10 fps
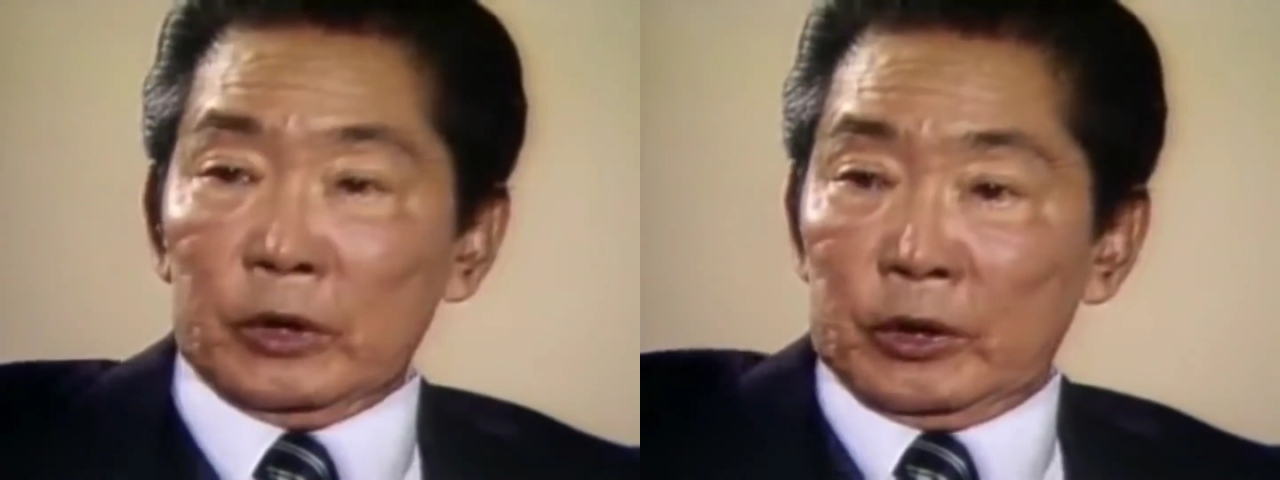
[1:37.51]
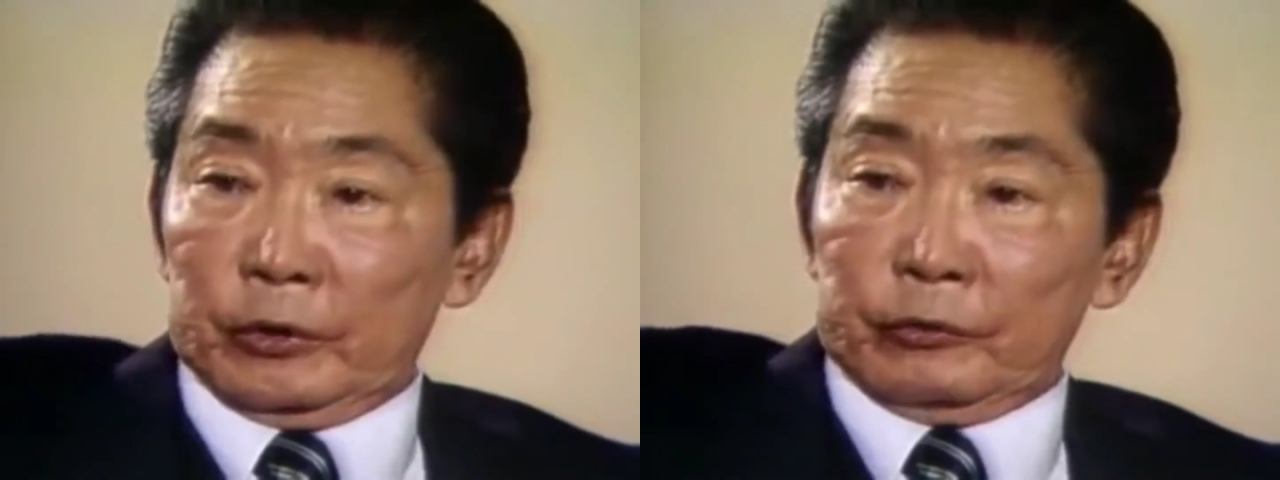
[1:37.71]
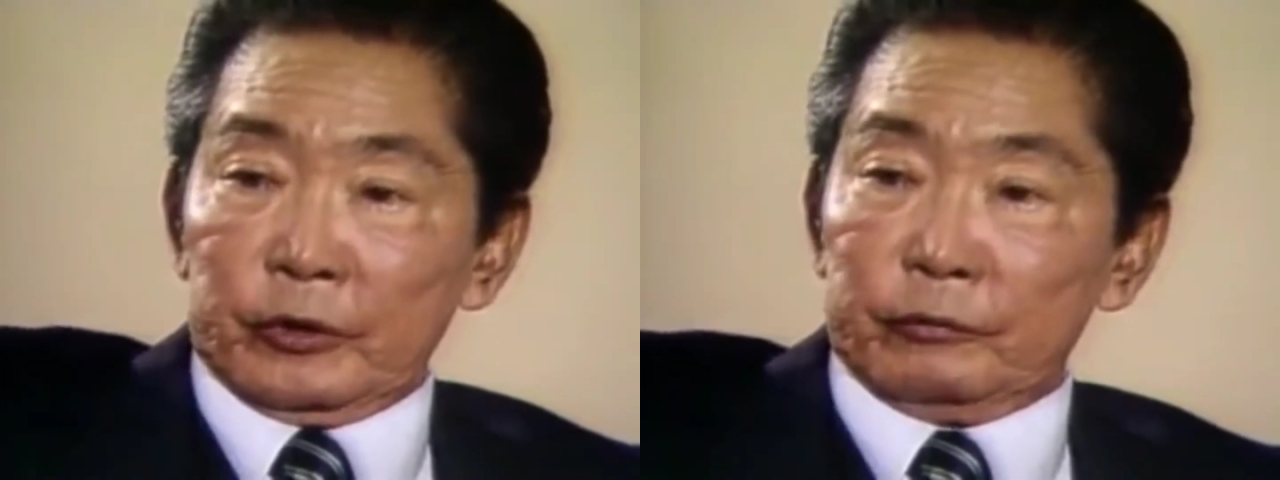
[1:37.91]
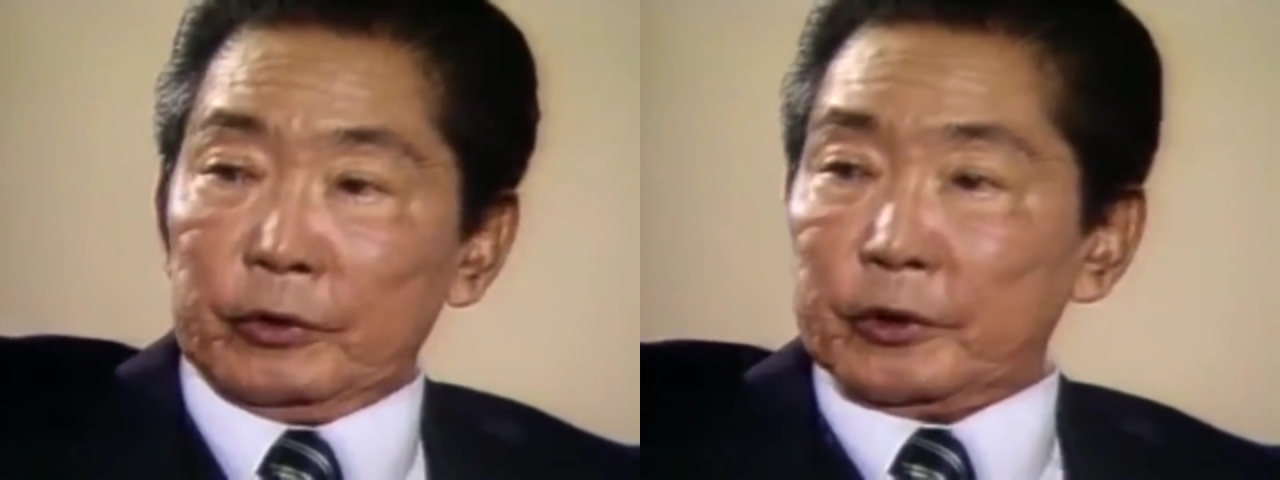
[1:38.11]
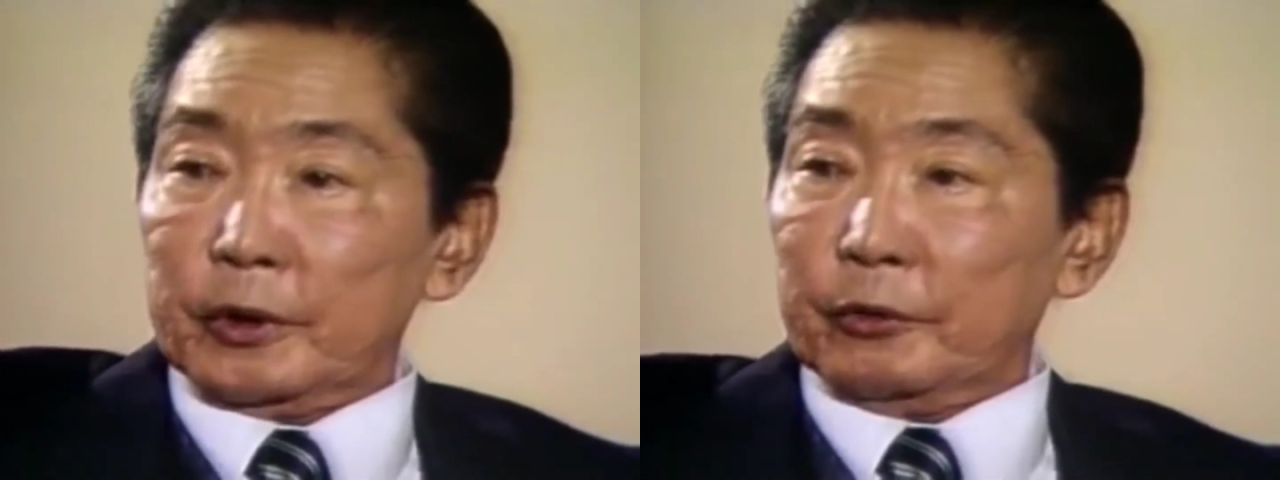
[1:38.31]

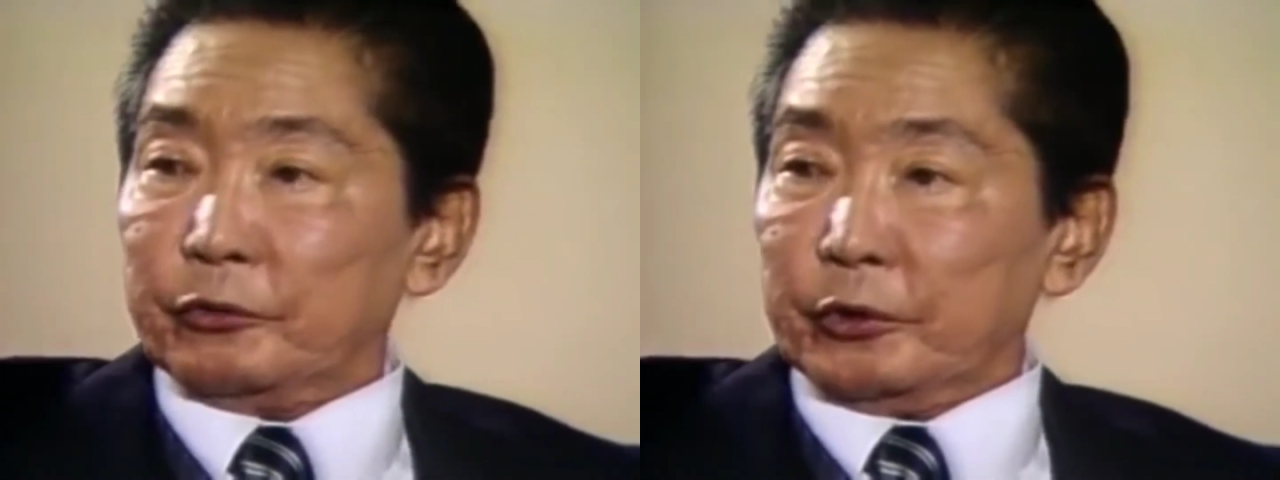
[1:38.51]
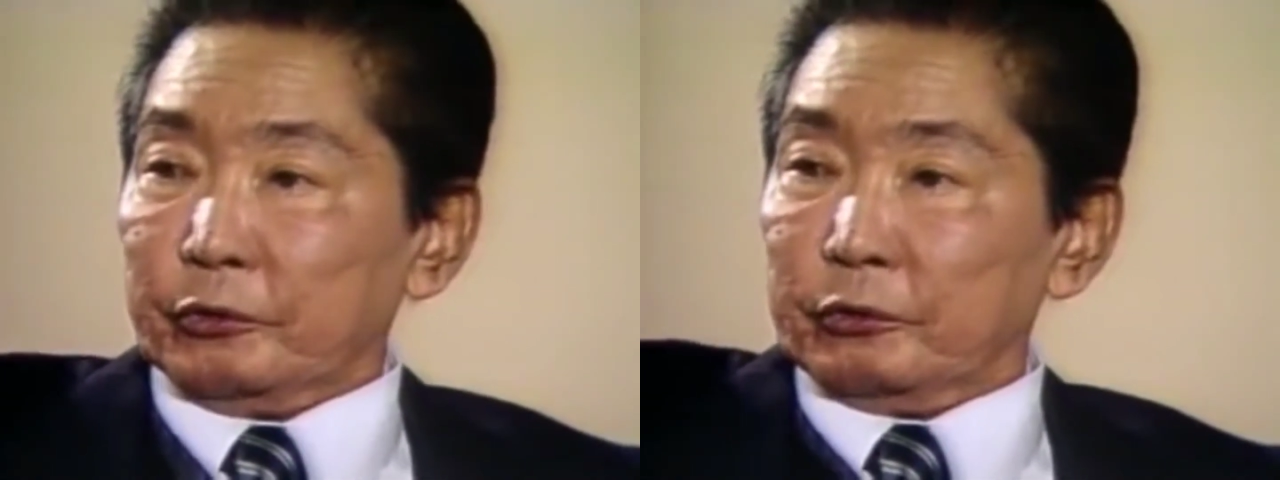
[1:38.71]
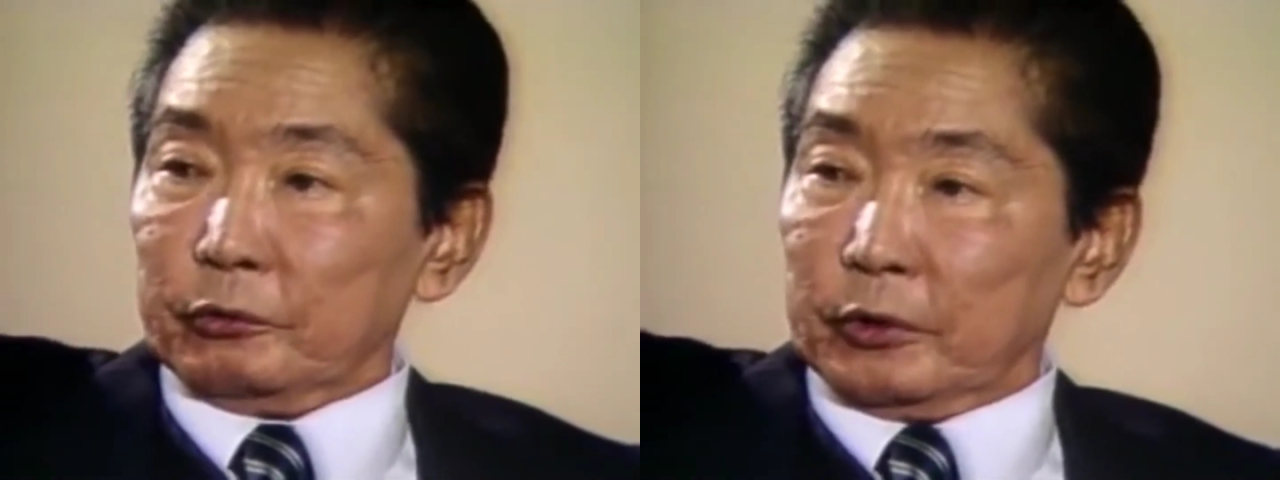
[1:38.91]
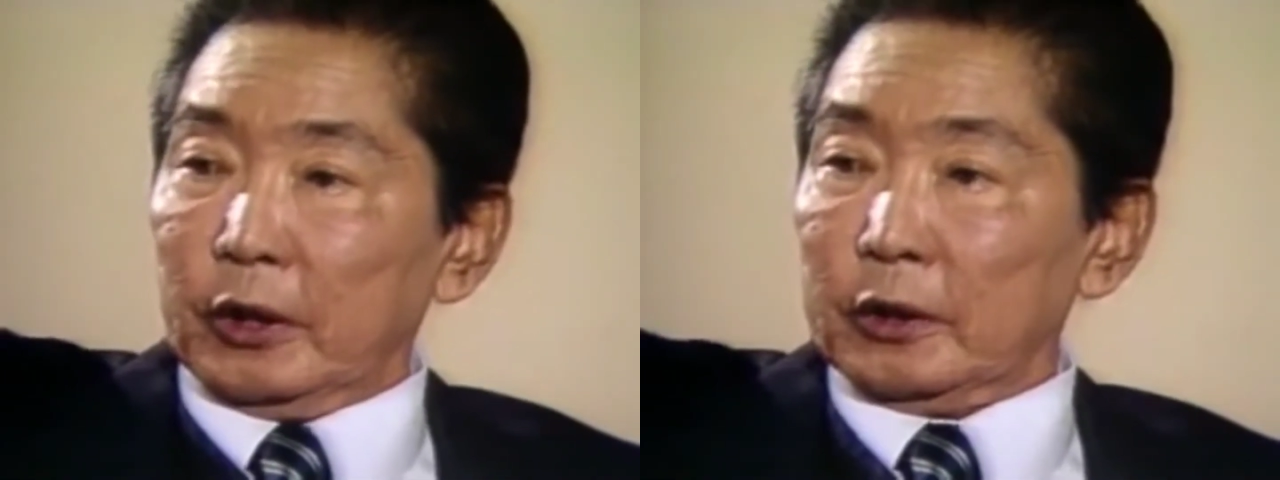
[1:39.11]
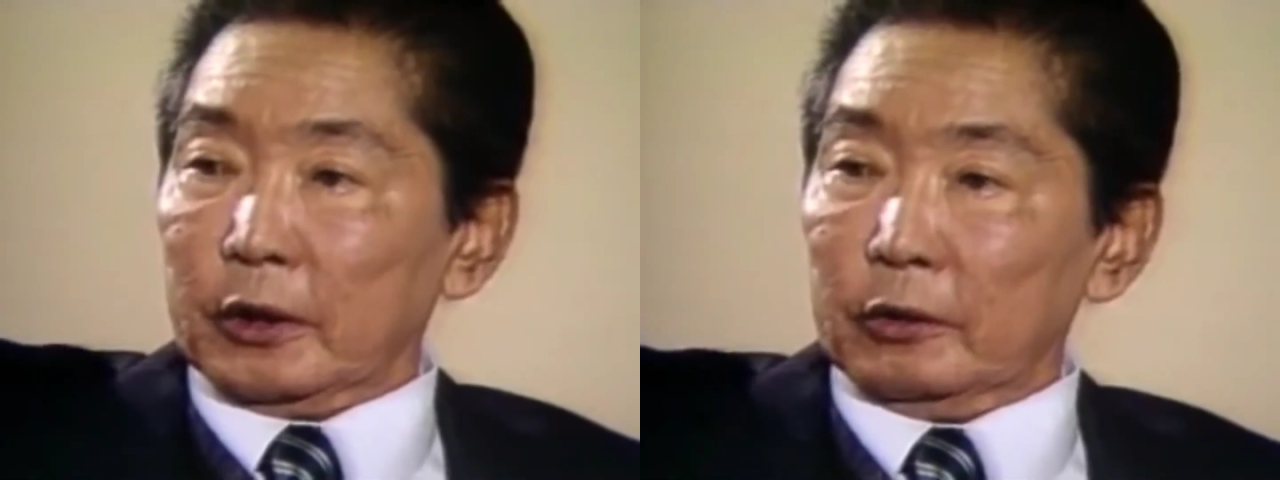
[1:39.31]
736 to
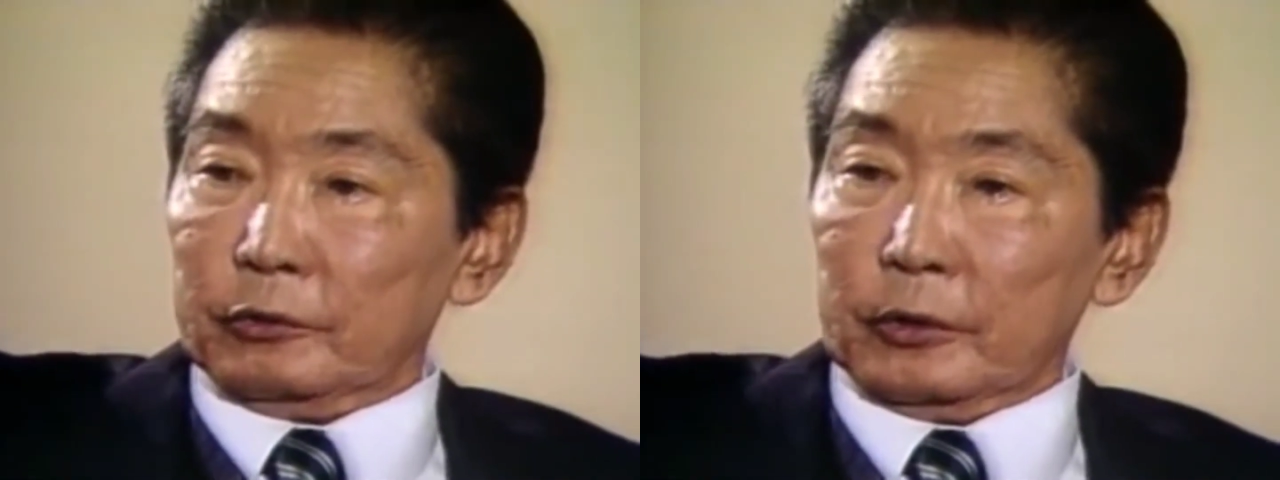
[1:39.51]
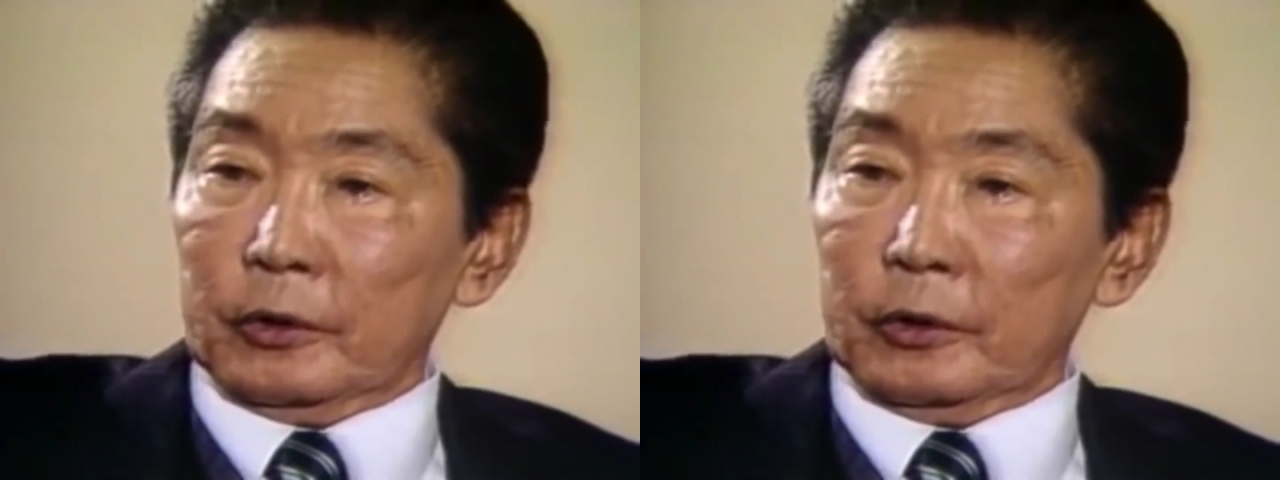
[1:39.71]
10,000?